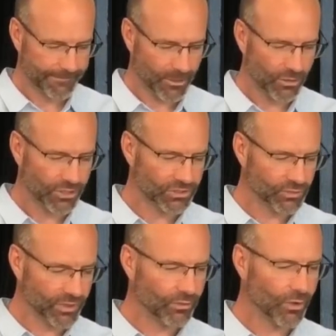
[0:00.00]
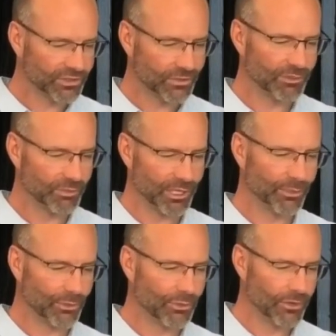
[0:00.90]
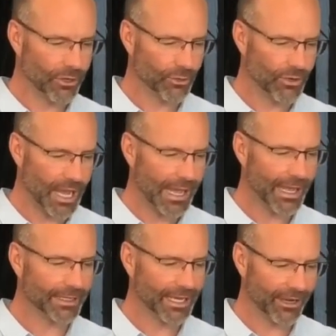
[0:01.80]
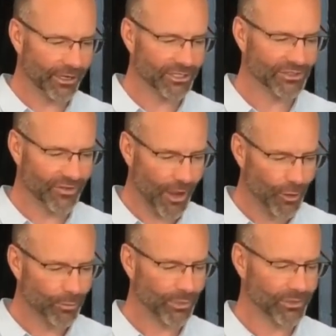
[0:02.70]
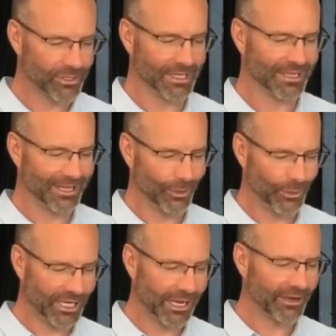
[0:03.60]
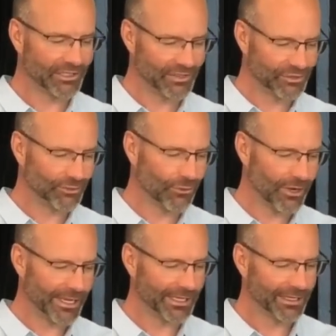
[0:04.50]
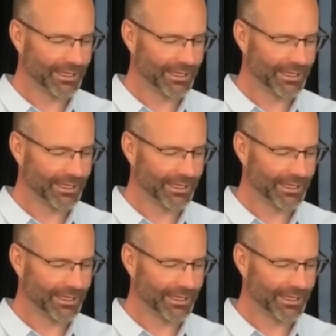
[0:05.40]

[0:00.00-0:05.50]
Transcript: God, because we want to be people who are carriers of hope, who are carriers of joy,